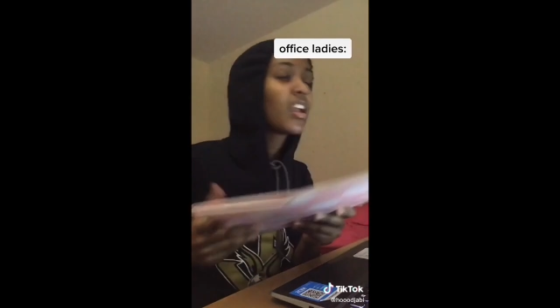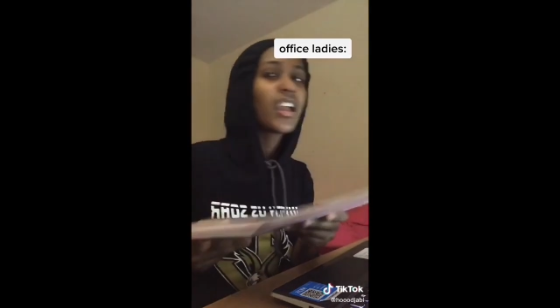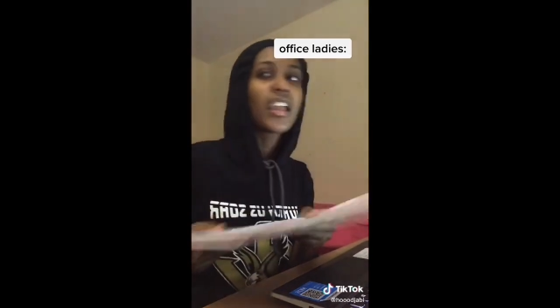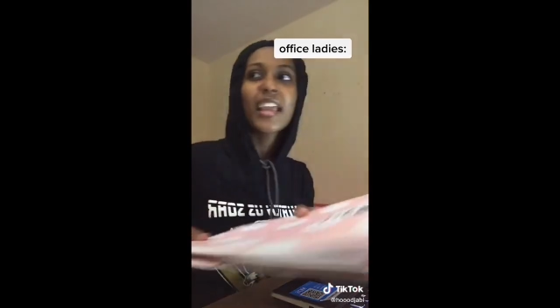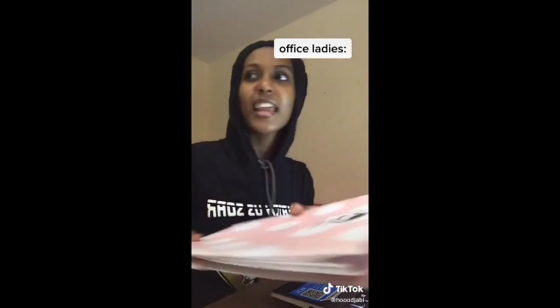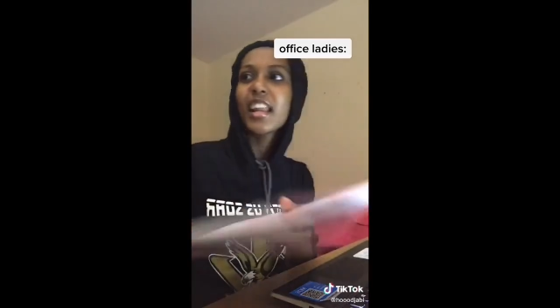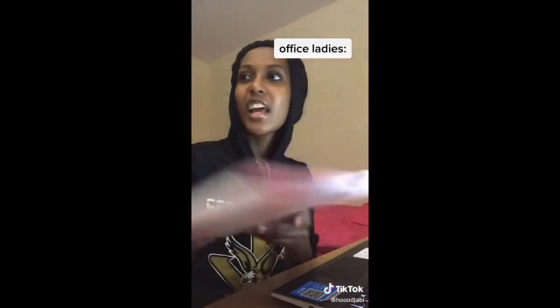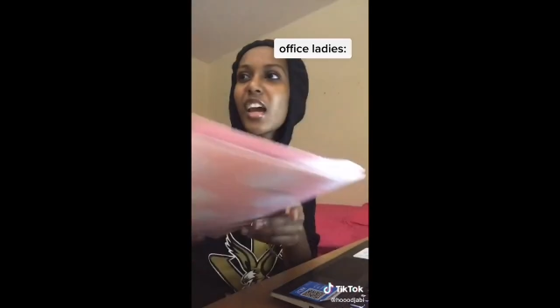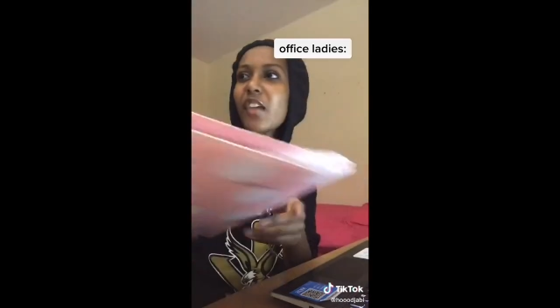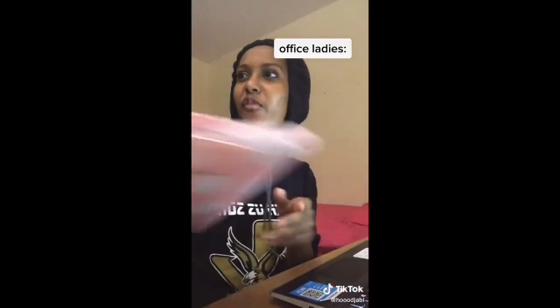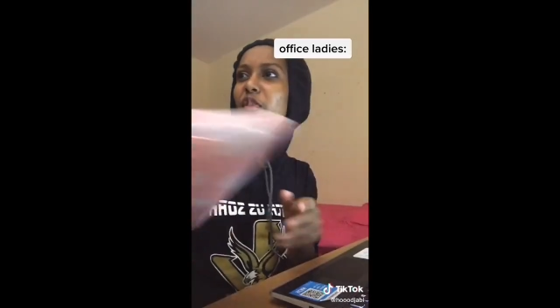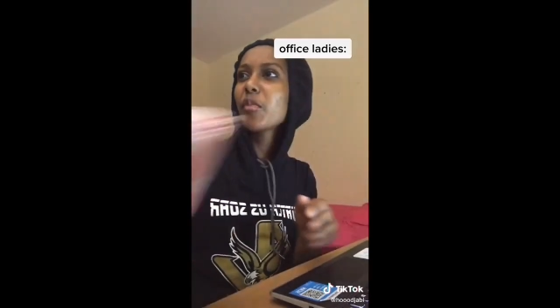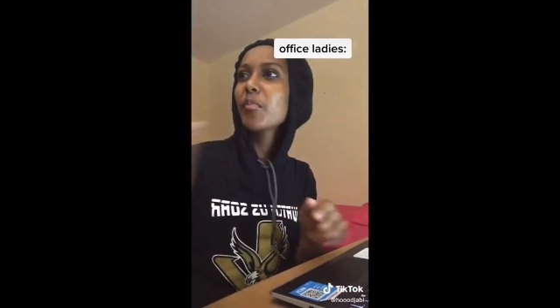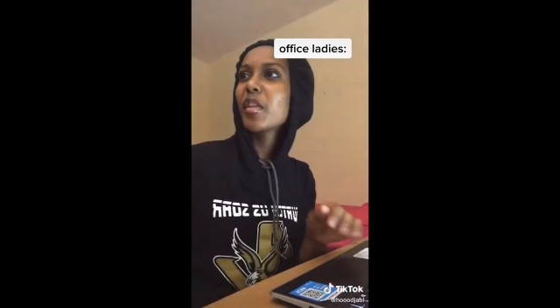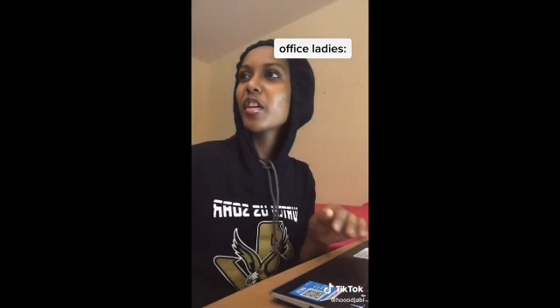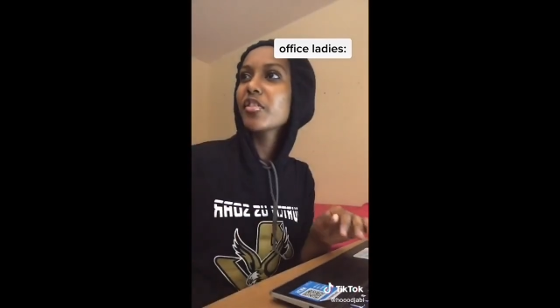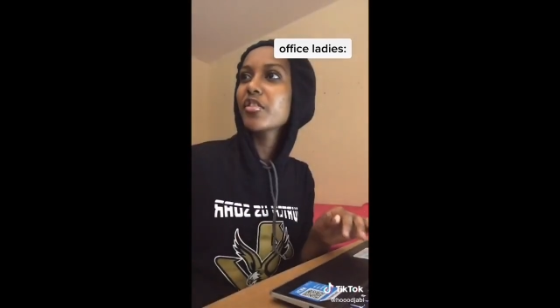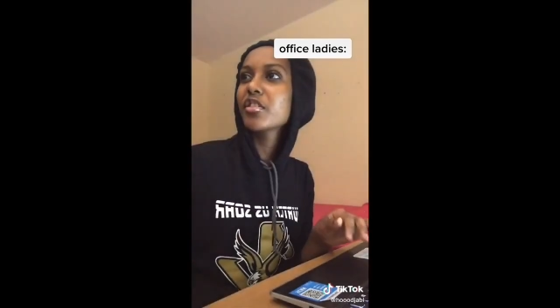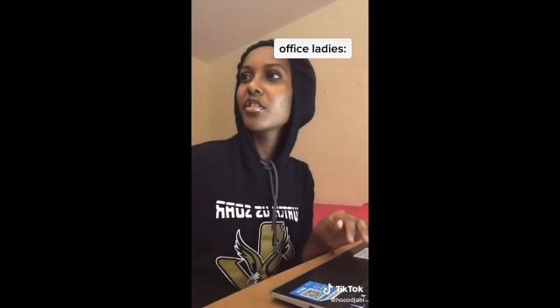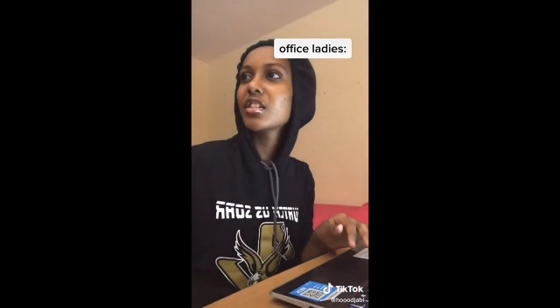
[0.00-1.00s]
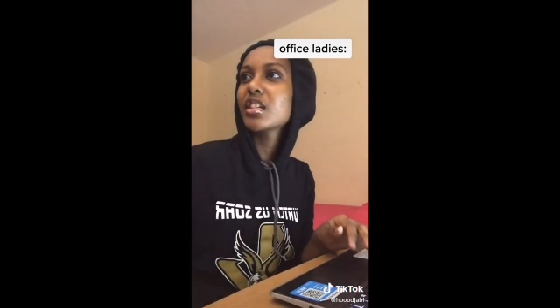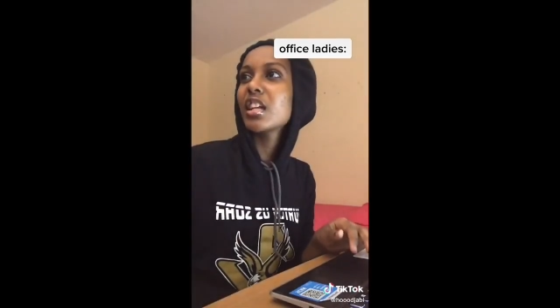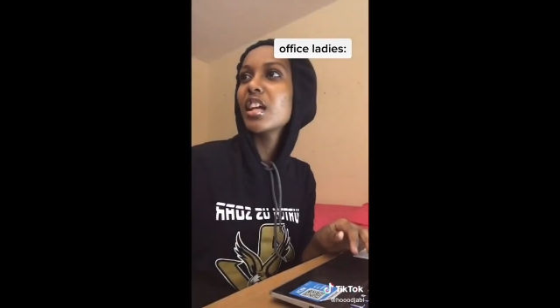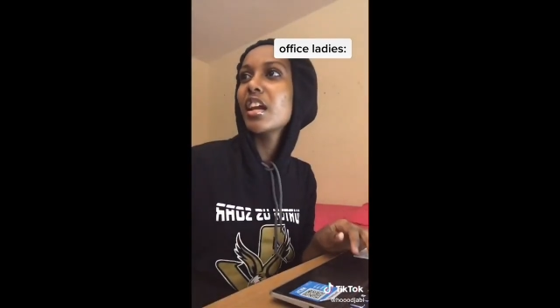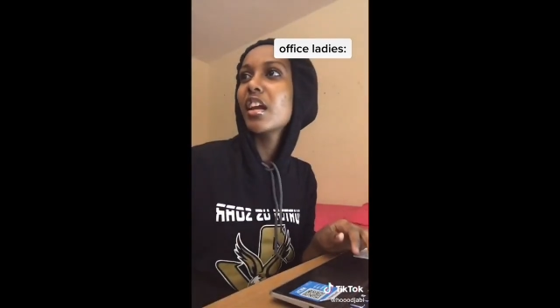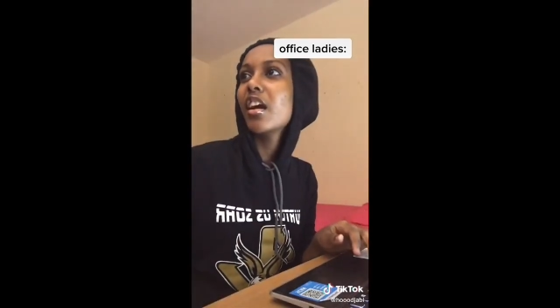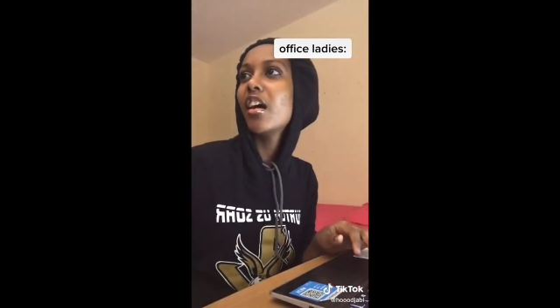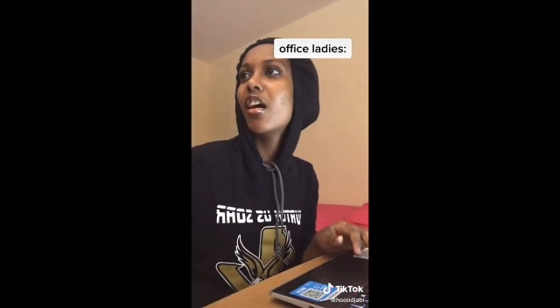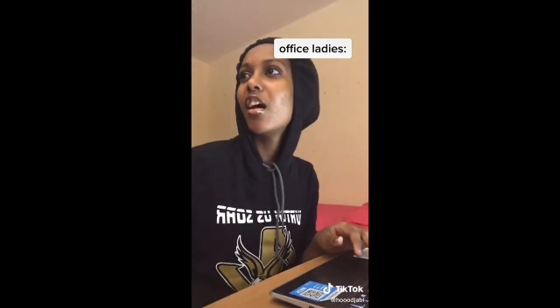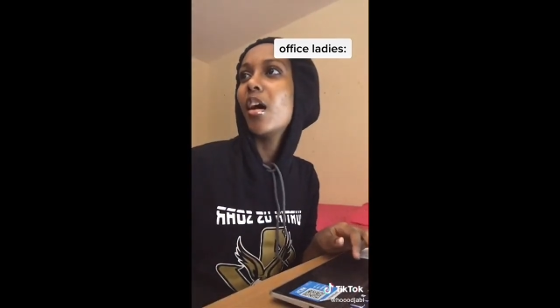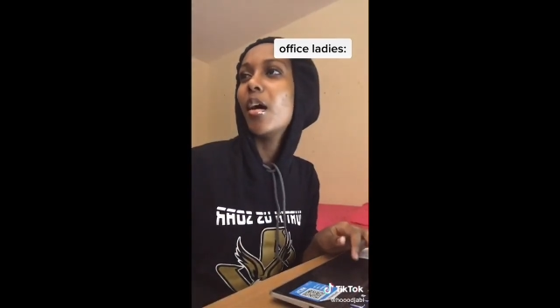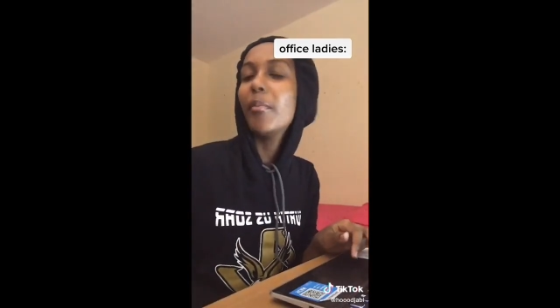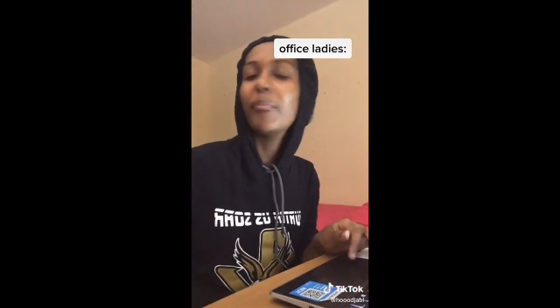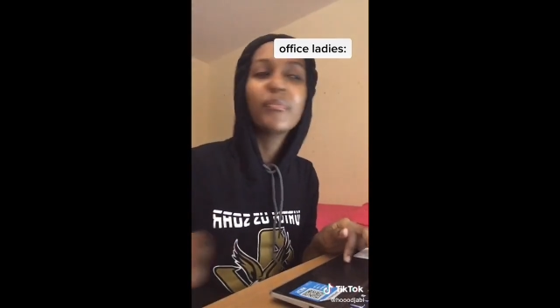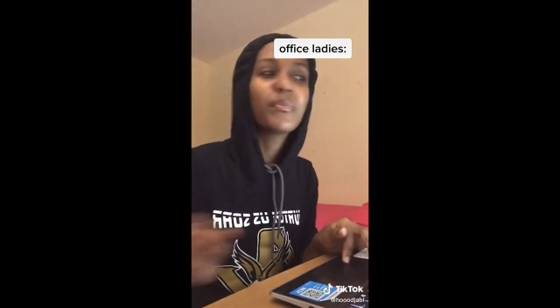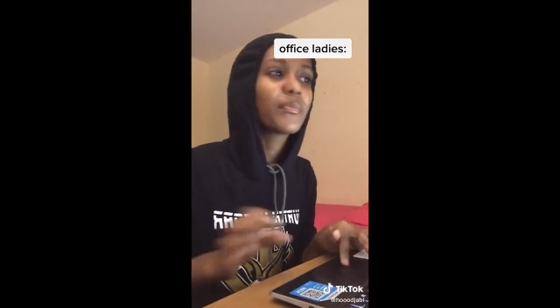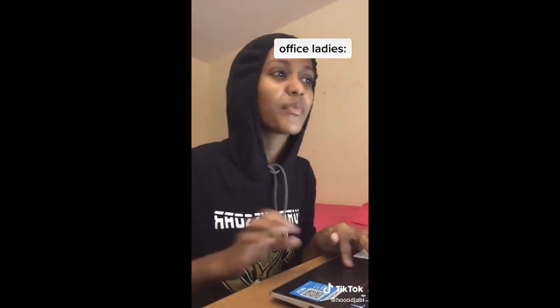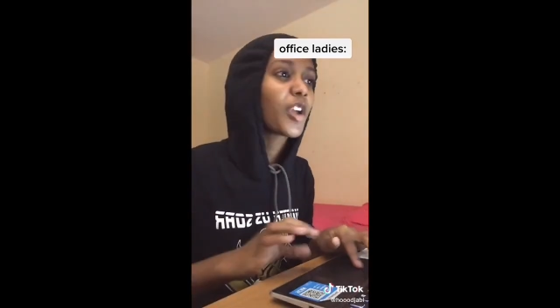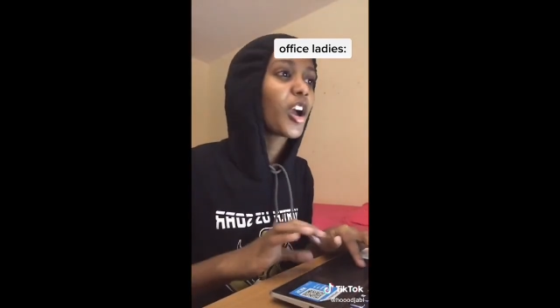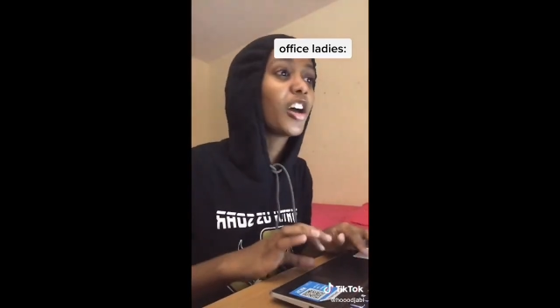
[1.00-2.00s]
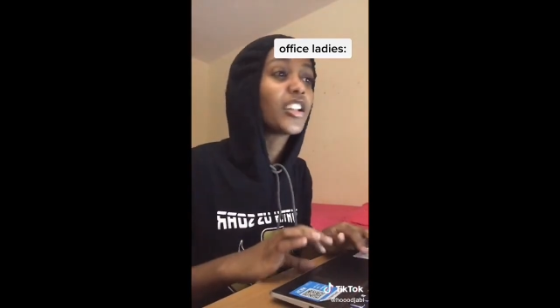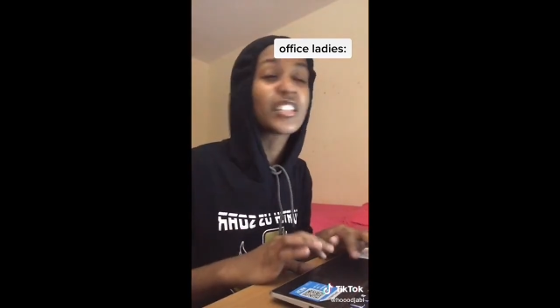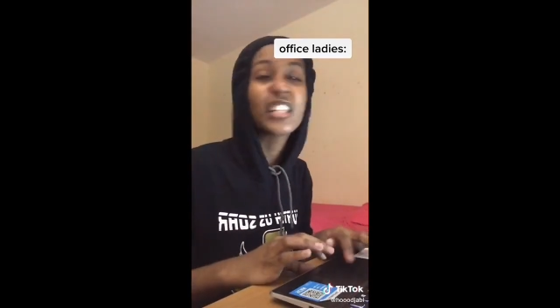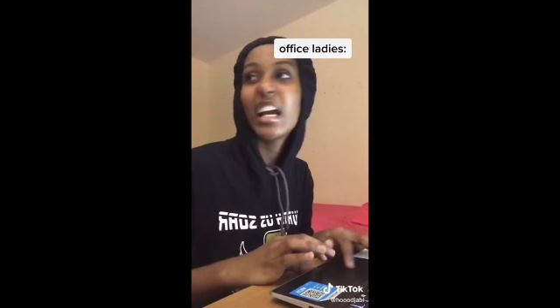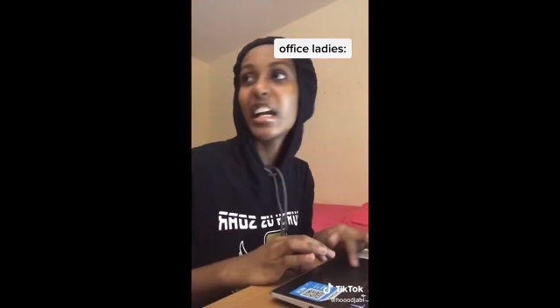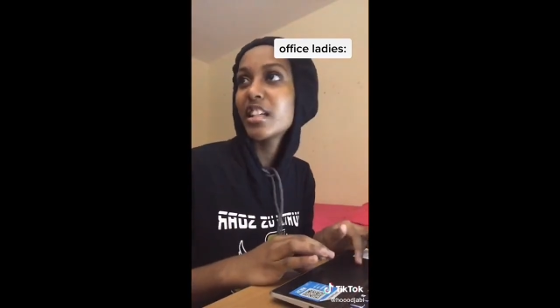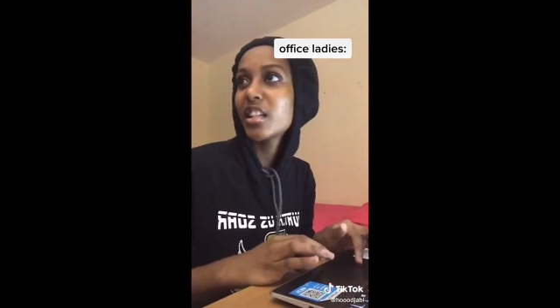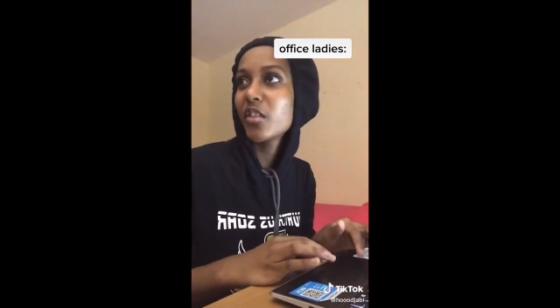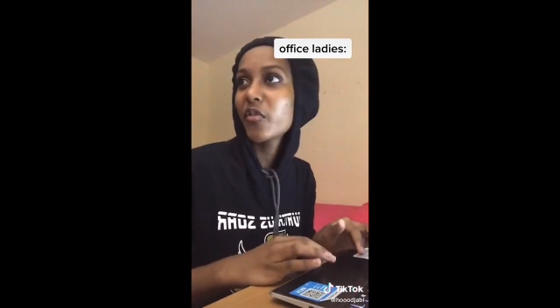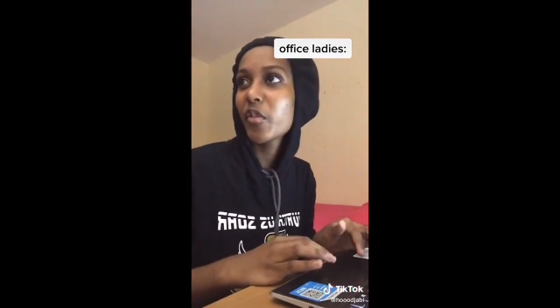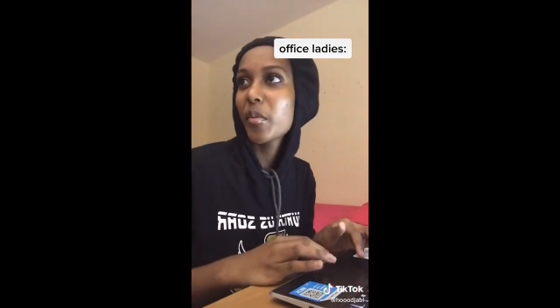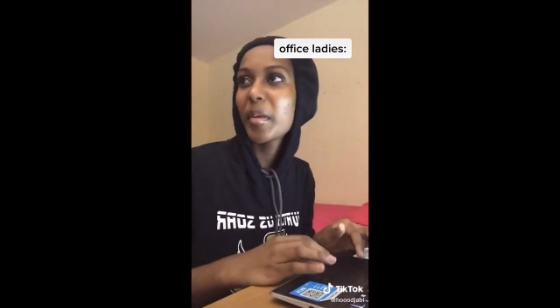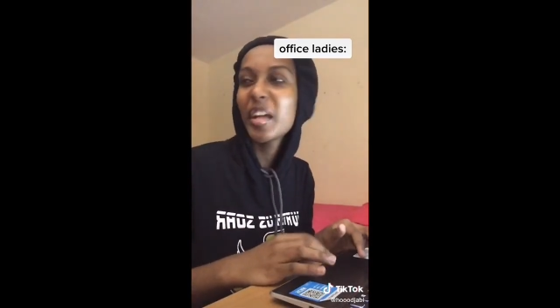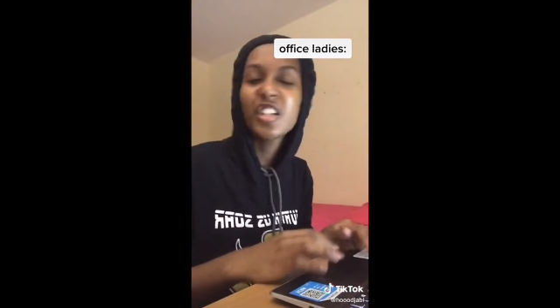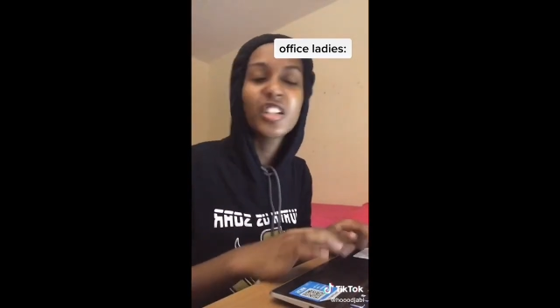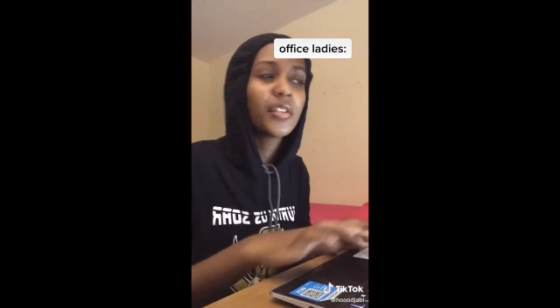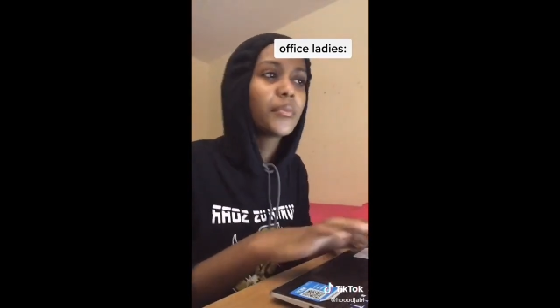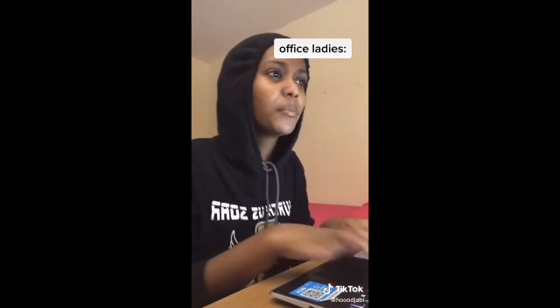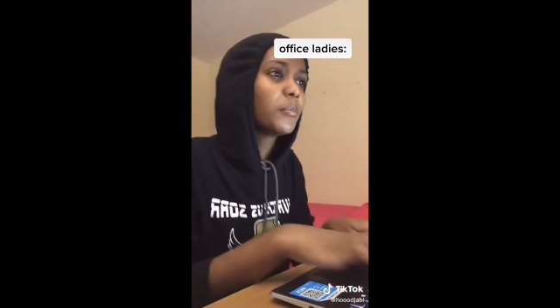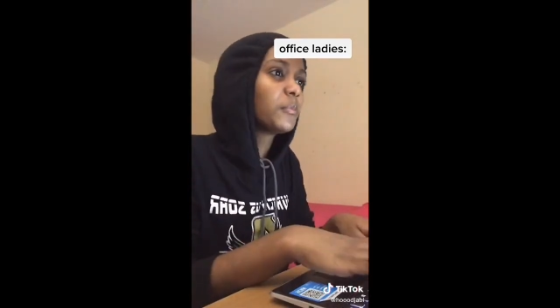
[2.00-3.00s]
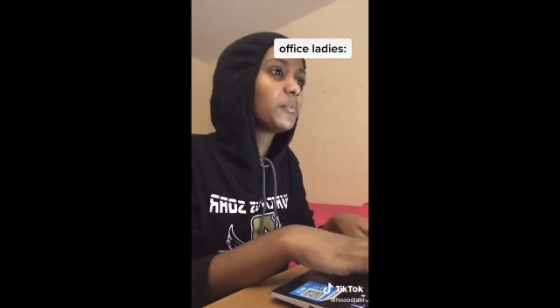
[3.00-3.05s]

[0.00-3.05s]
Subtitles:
Can I have your mother's contact information?